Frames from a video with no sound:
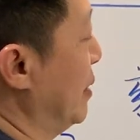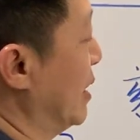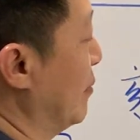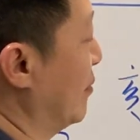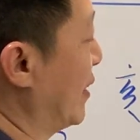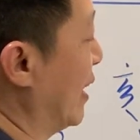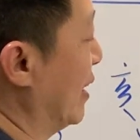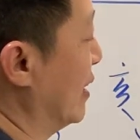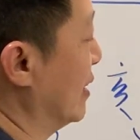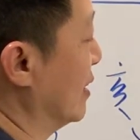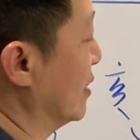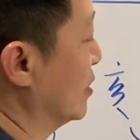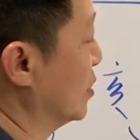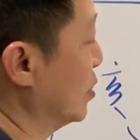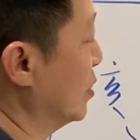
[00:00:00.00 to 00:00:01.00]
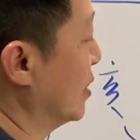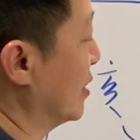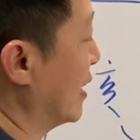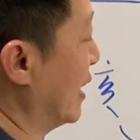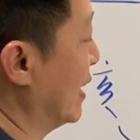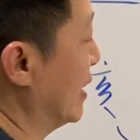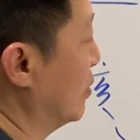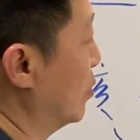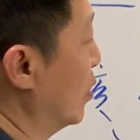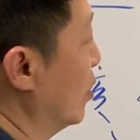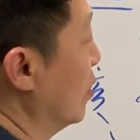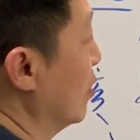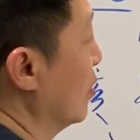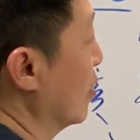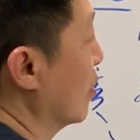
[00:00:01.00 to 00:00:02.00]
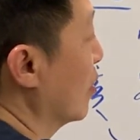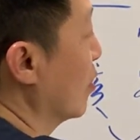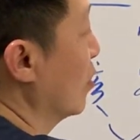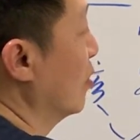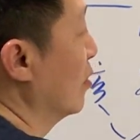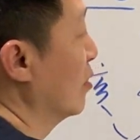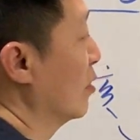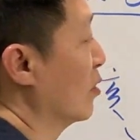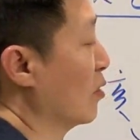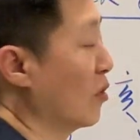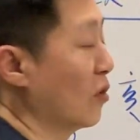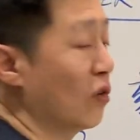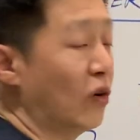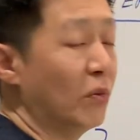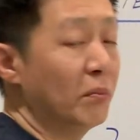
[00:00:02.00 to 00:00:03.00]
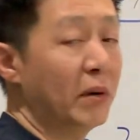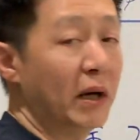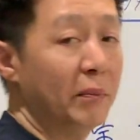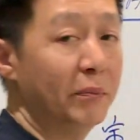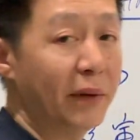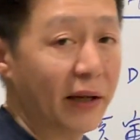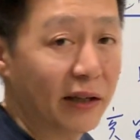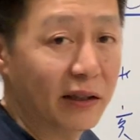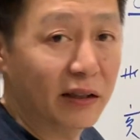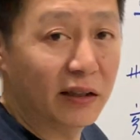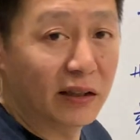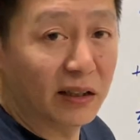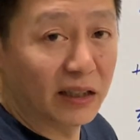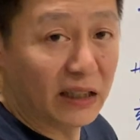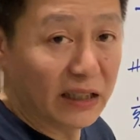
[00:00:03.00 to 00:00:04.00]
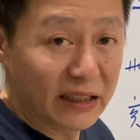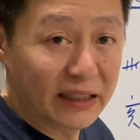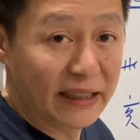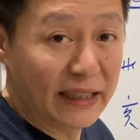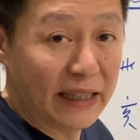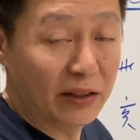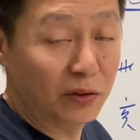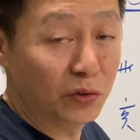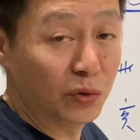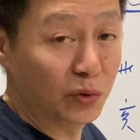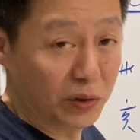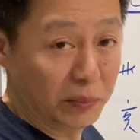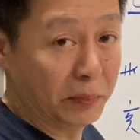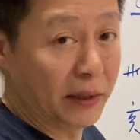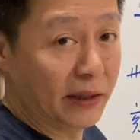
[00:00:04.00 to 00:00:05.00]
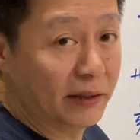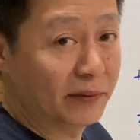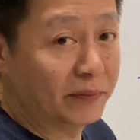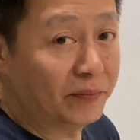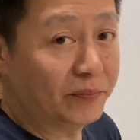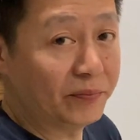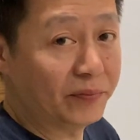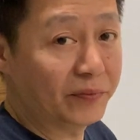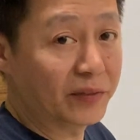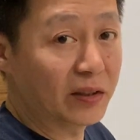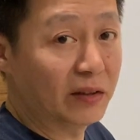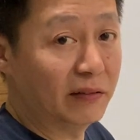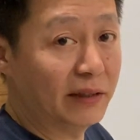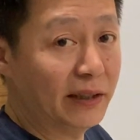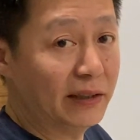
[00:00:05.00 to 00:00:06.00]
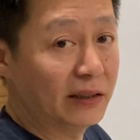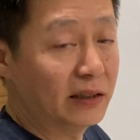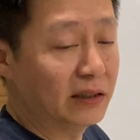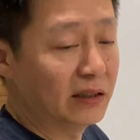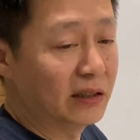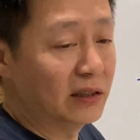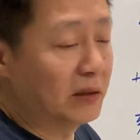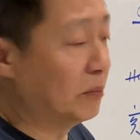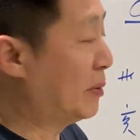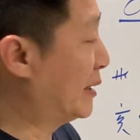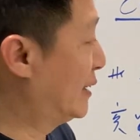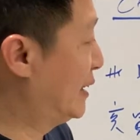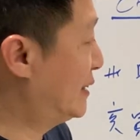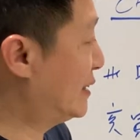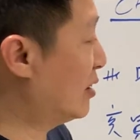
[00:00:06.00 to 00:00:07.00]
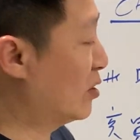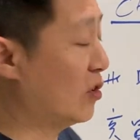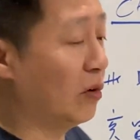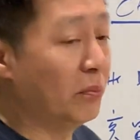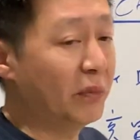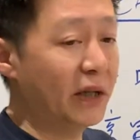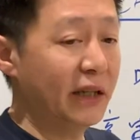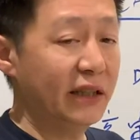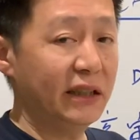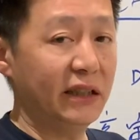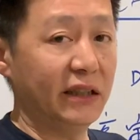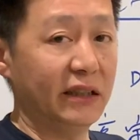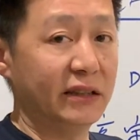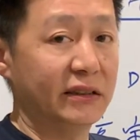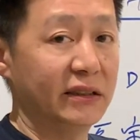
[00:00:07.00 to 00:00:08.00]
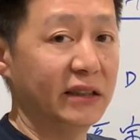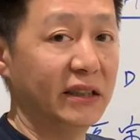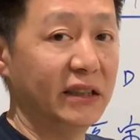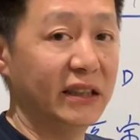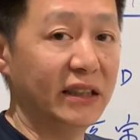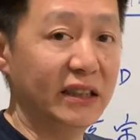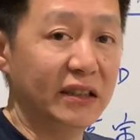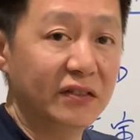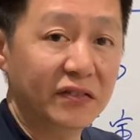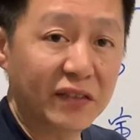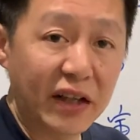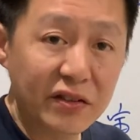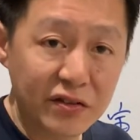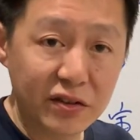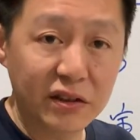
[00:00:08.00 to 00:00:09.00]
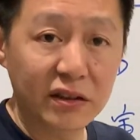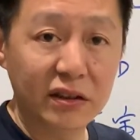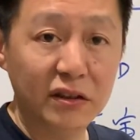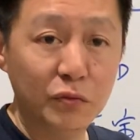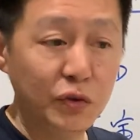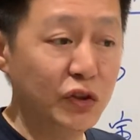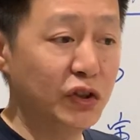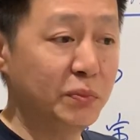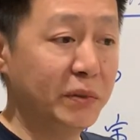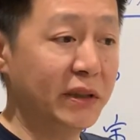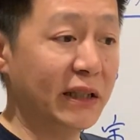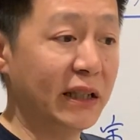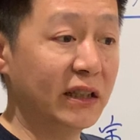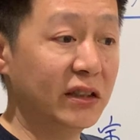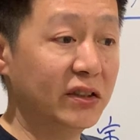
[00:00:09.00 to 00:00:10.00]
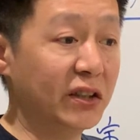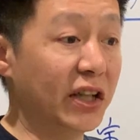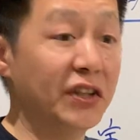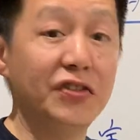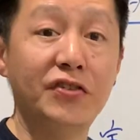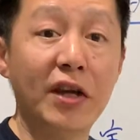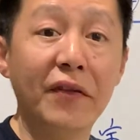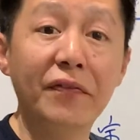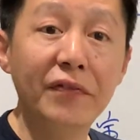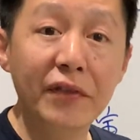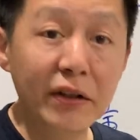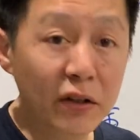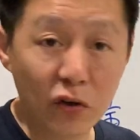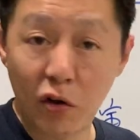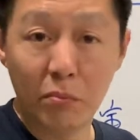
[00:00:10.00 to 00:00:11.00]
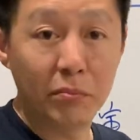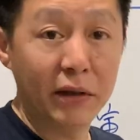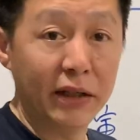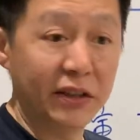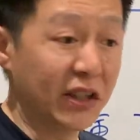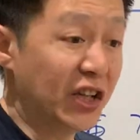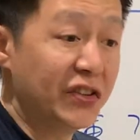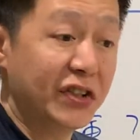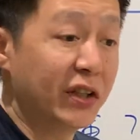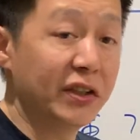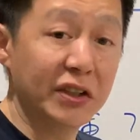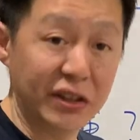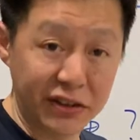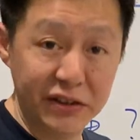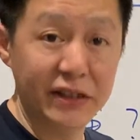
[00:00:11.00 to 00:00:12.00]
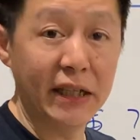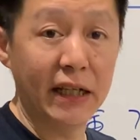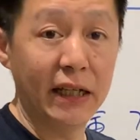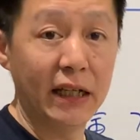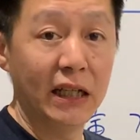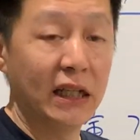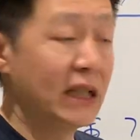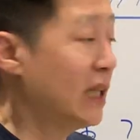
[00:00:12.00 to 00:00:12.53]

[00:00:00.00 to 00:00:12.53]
they become tiger, so the tiger will combine back again to the pig, right? But this type of combine is intentional, which is mean that the agenda combine, the agenda is there.